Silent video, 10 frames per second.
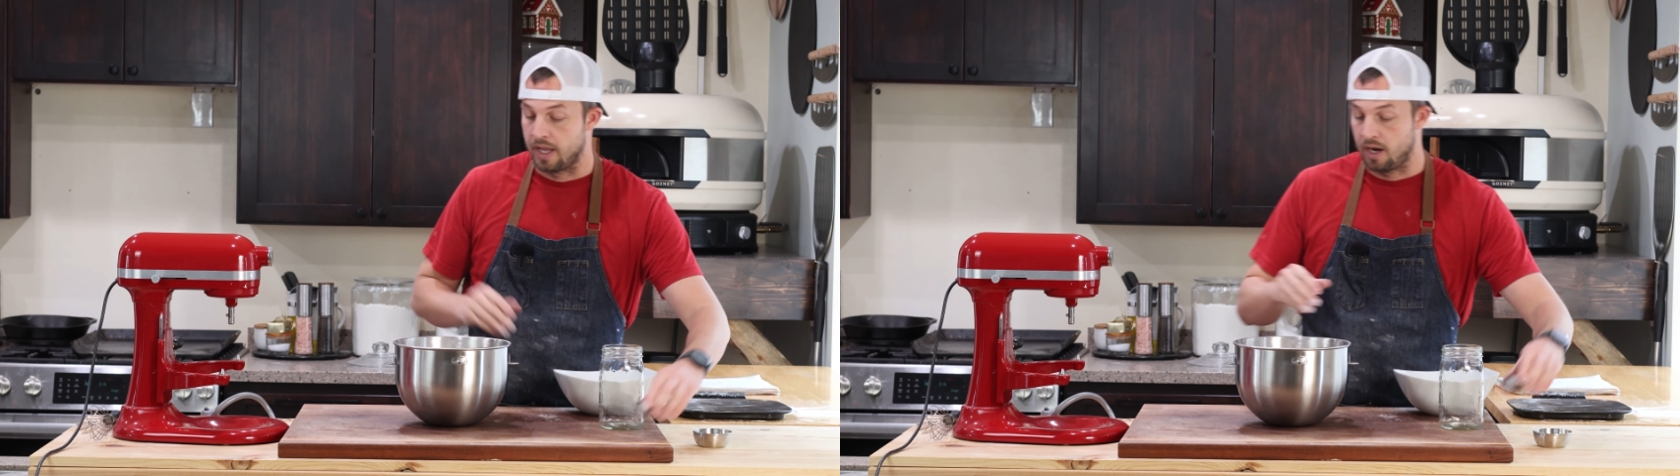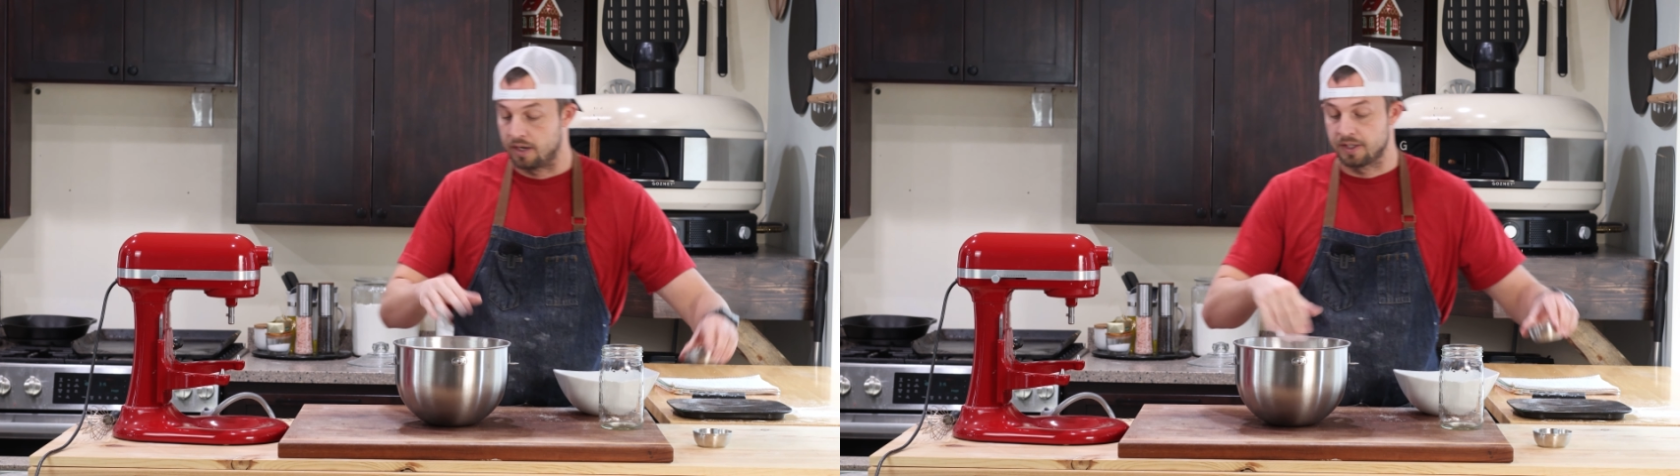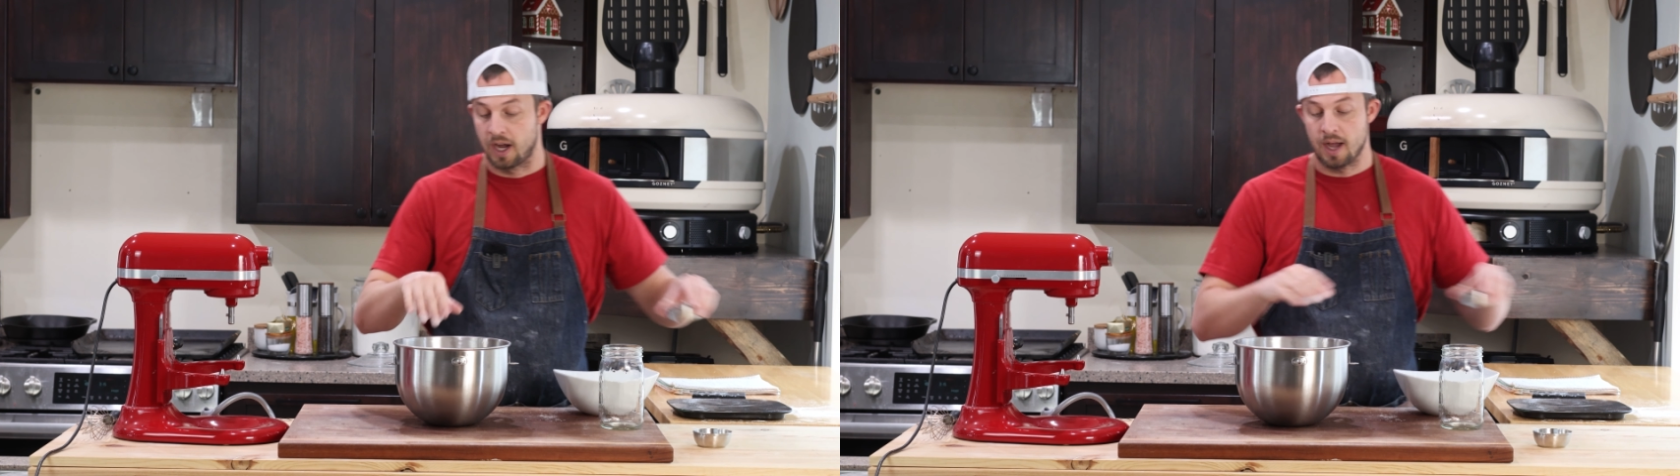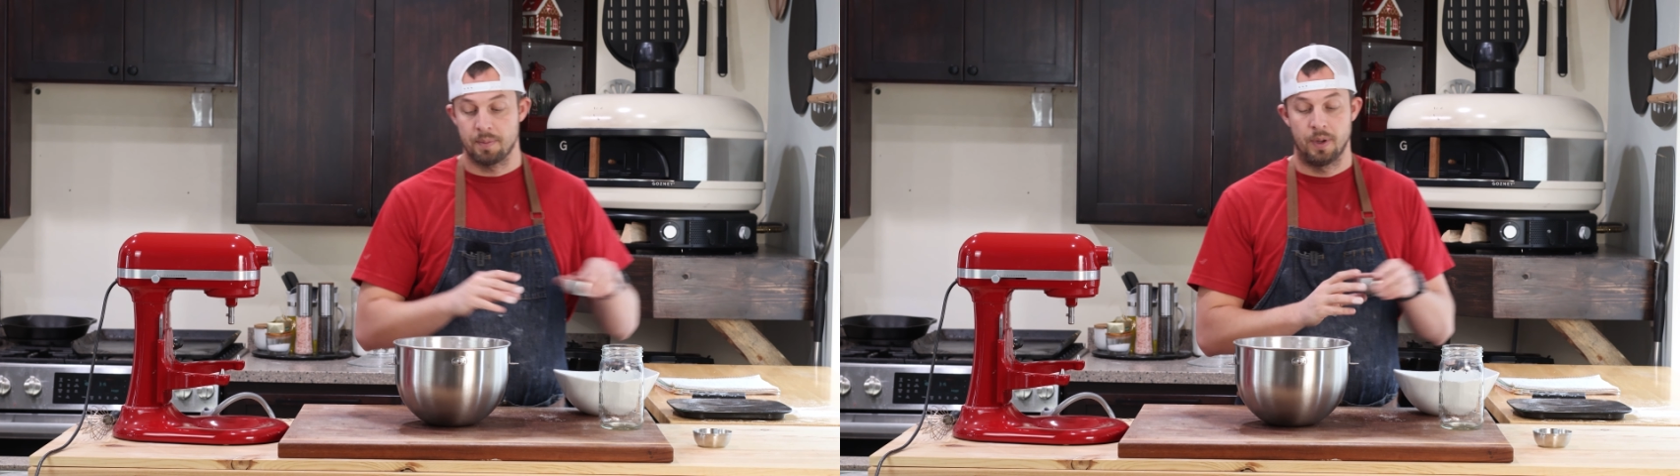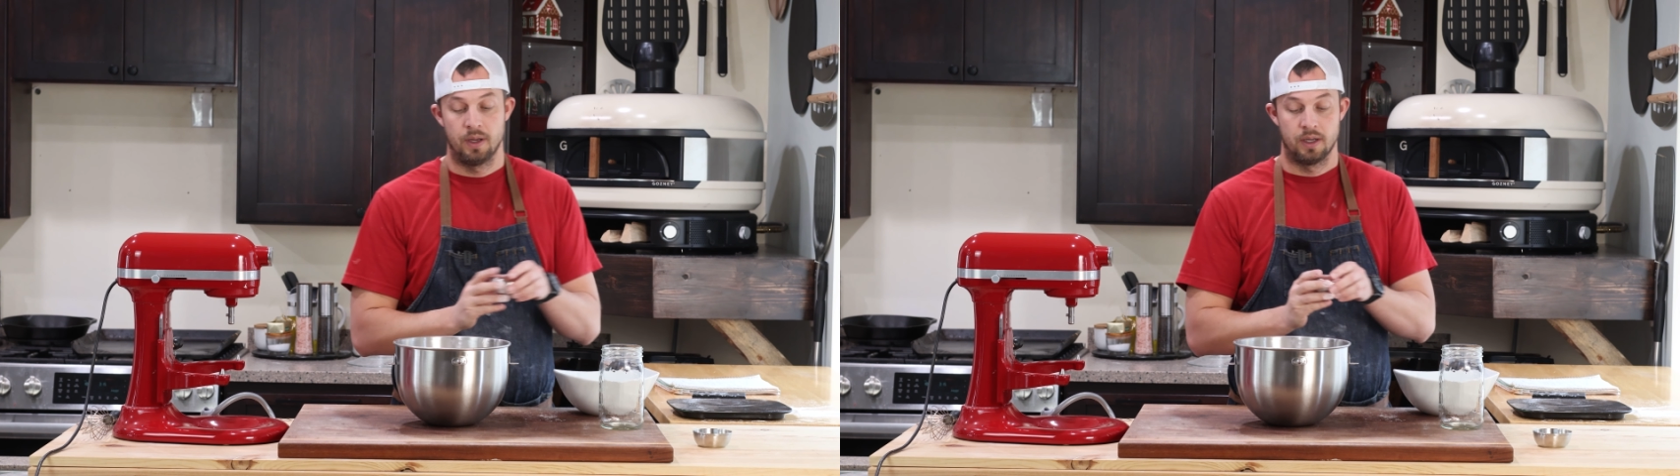then on
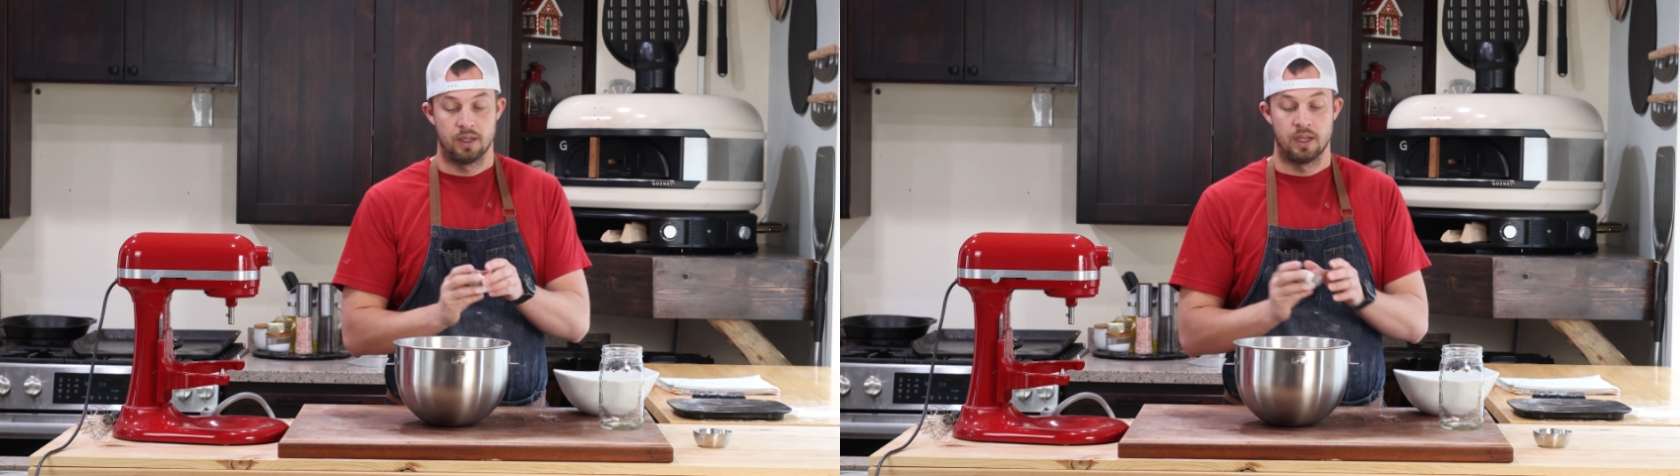top,